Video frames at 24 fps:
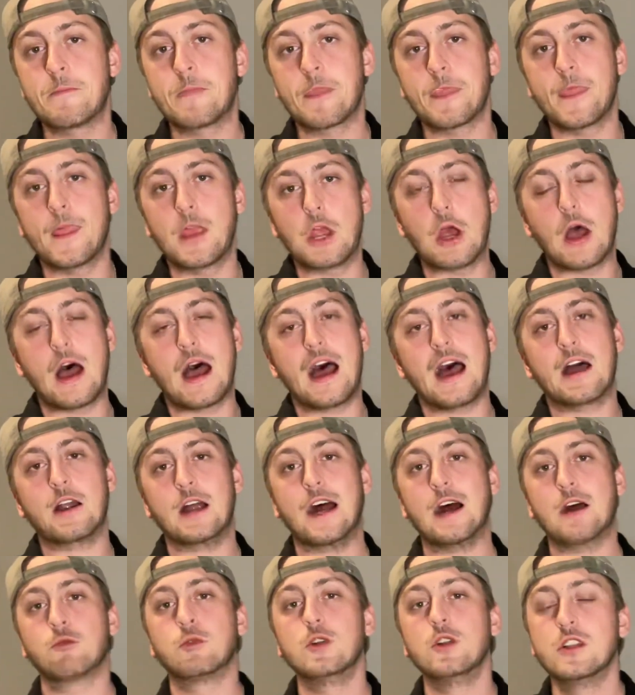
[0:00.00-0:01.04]
You know, I, I
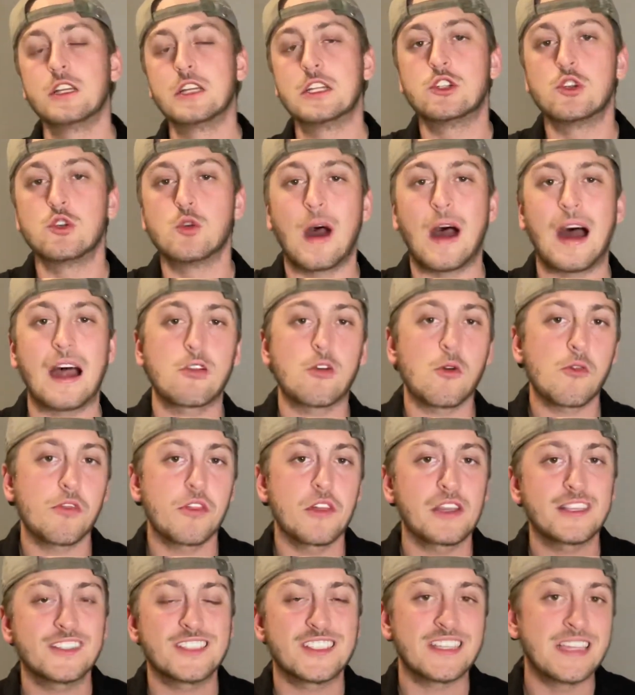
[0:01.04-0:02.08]
really do. I don't
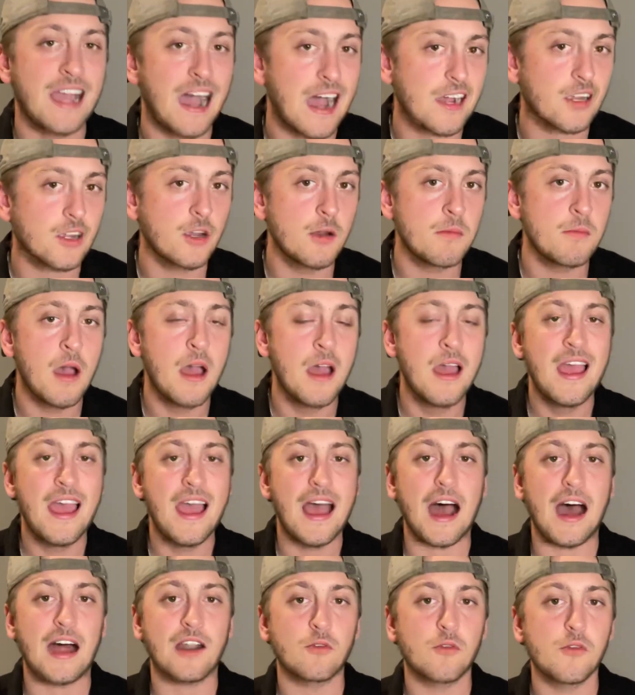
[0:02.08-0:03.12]
think Siakam,
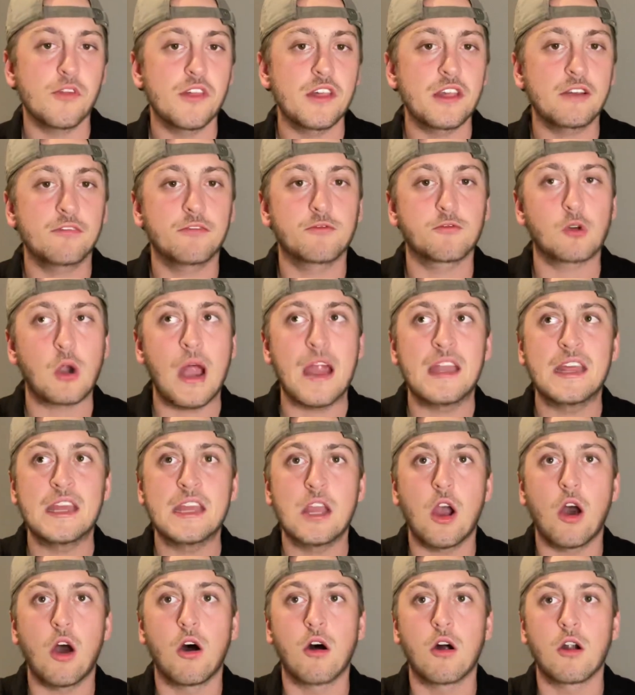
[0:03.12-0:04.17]
I don't think Freddie
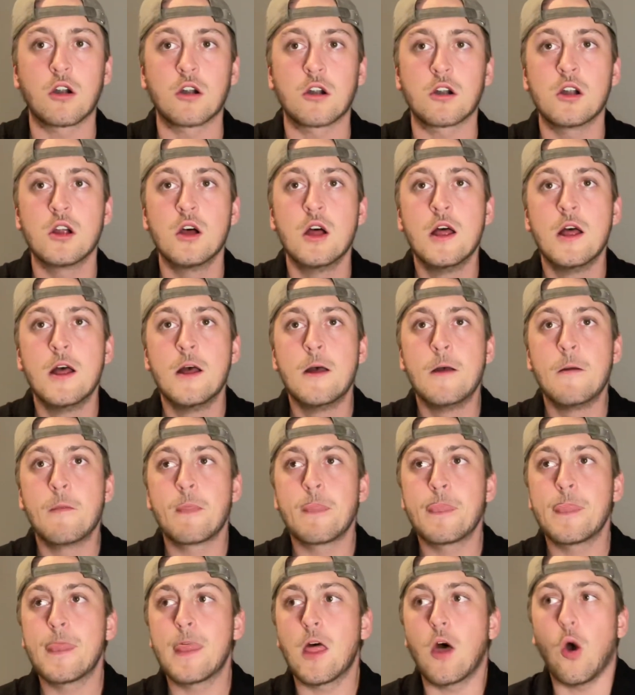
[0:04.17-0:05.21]
are
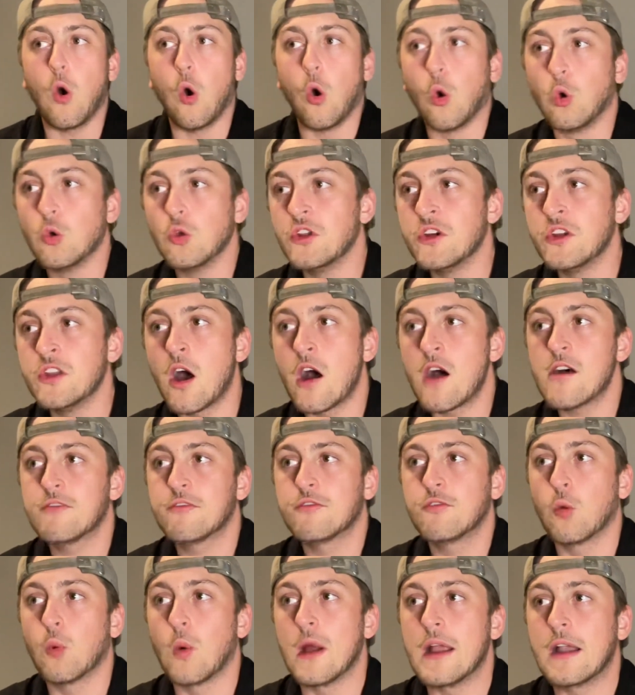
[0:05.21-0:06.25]
old enough
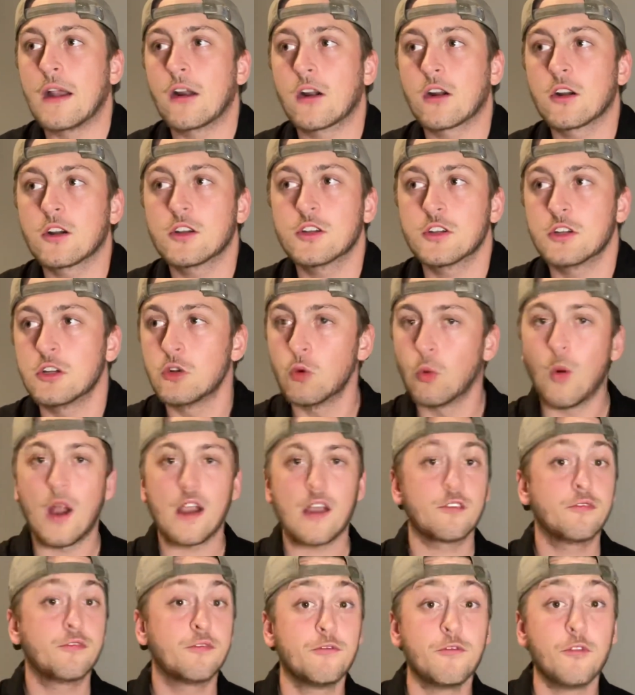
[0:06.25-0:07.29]
where you want to
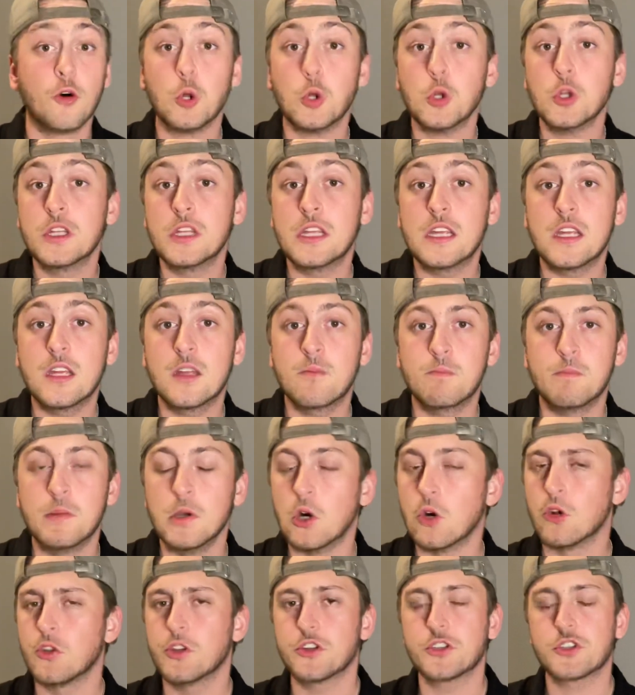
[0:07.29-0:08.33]
fully
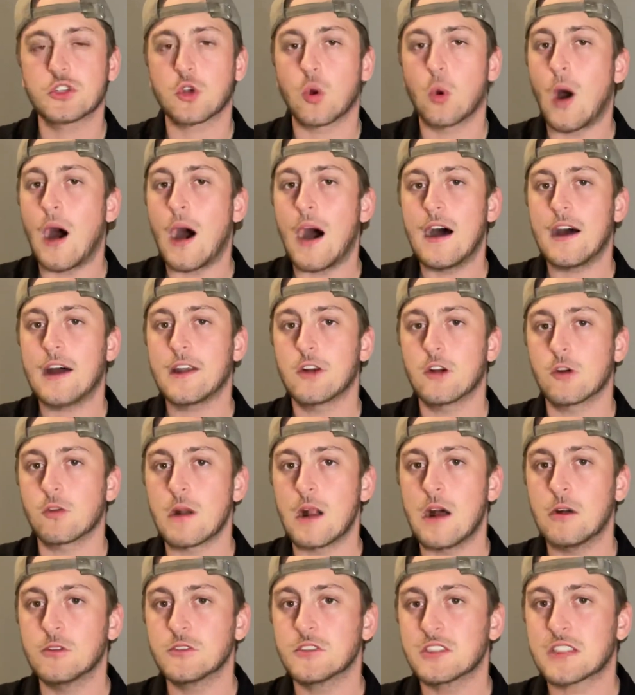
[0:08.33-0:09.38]
build a squad
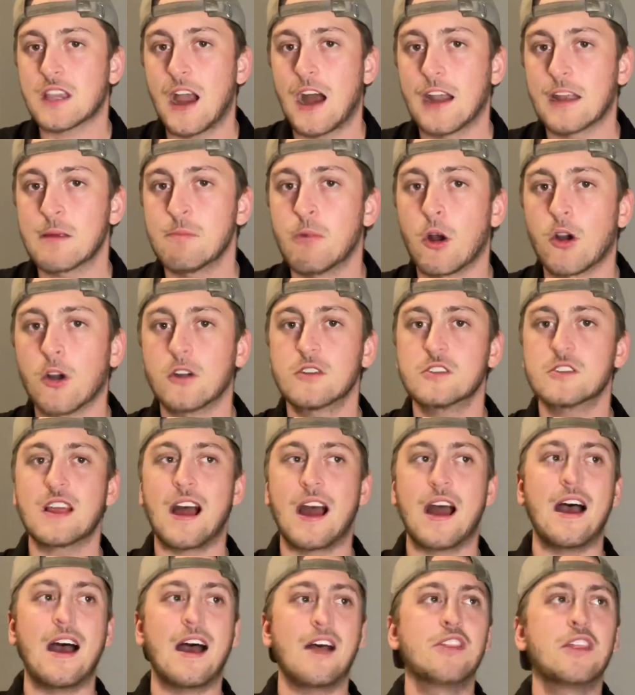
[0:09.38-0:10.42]
around Scottie Barnes.
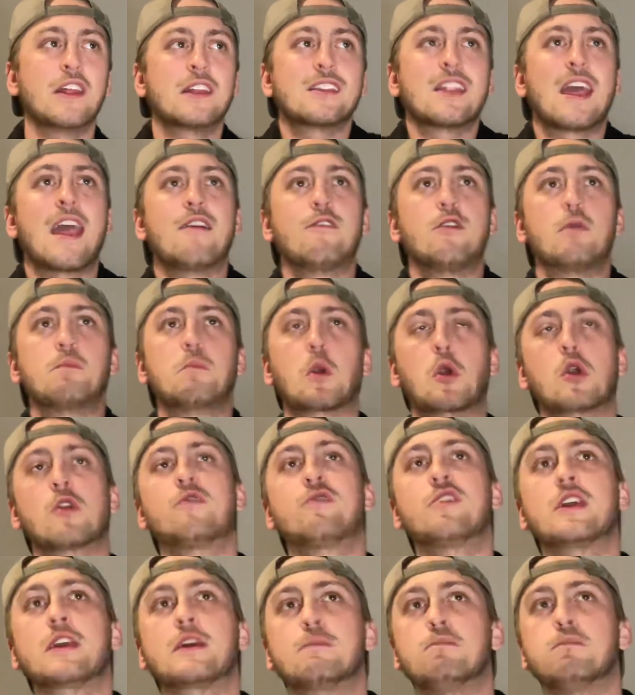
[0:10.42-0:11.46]
I, I, think they have a
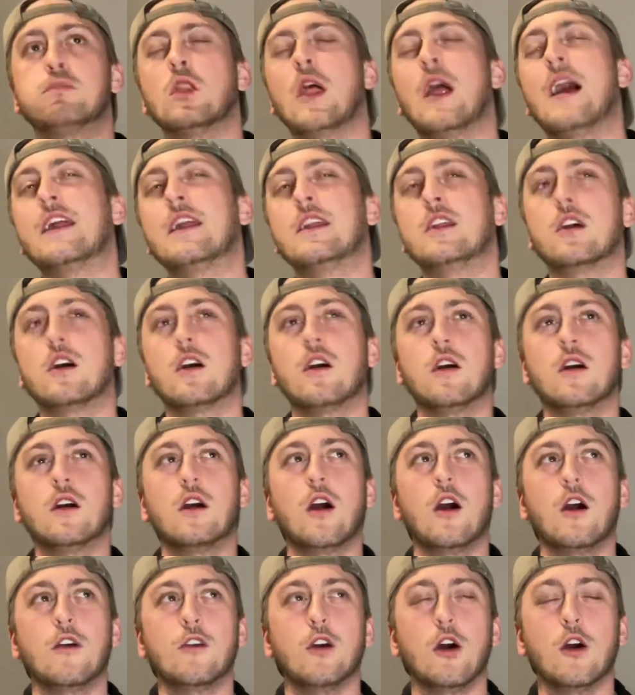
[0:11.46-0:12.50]
perfect blend
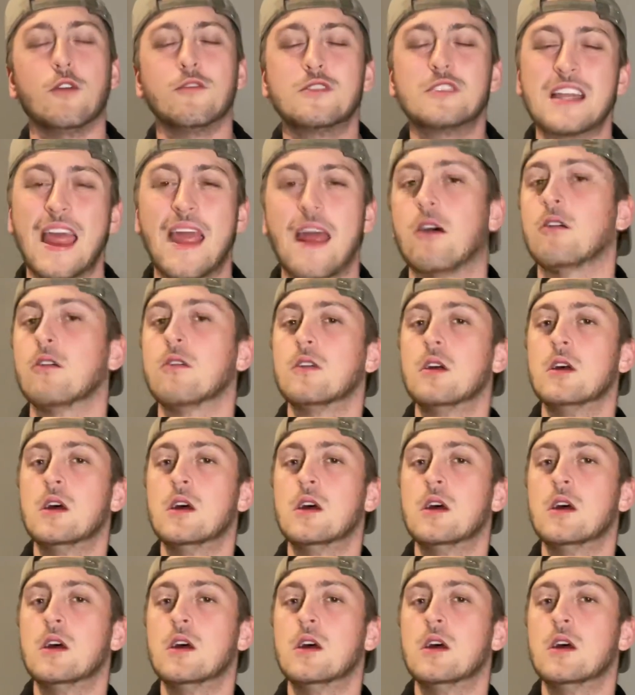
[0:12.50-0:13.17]
of, of talent.